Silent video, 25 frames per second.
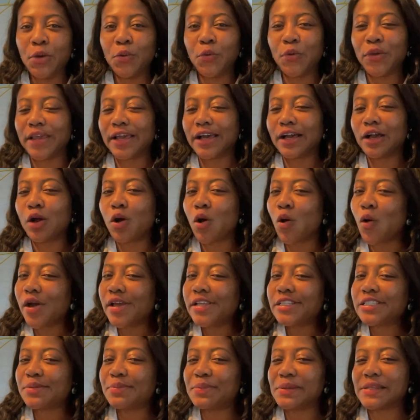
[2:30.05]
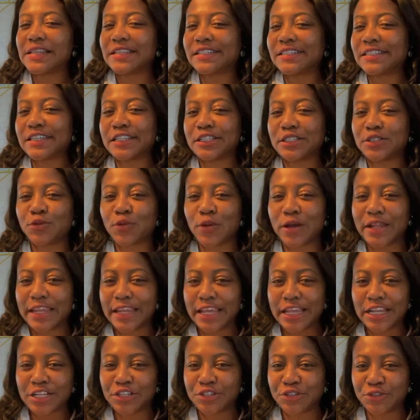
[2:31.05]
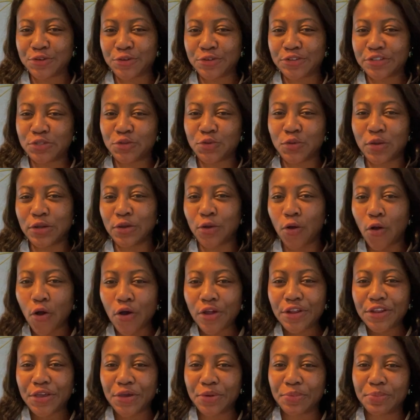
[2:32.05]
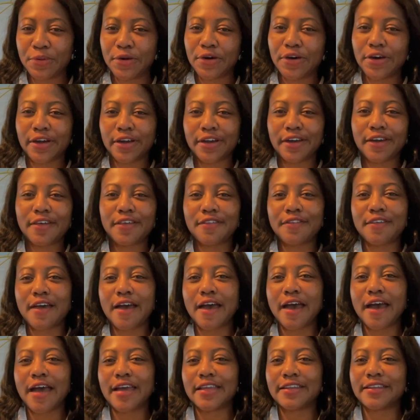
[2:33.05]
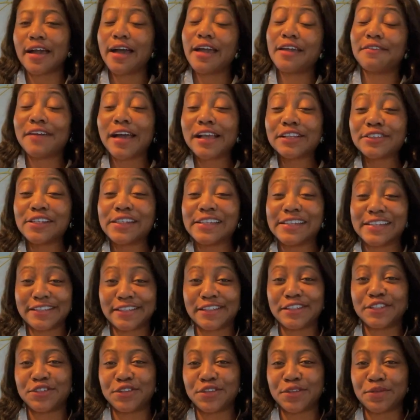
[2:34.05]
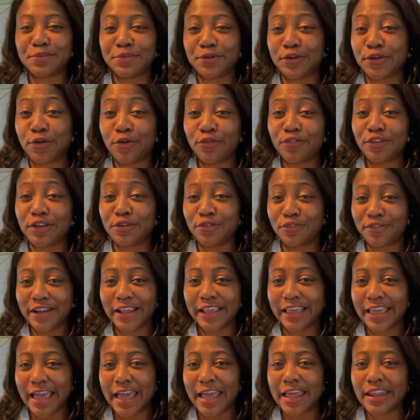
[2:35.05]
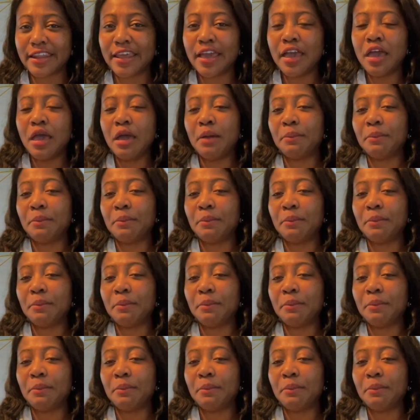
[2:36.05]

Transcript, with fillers: we are going to be listening to an intro to an audiobook that I've actually listened to the book over and over again,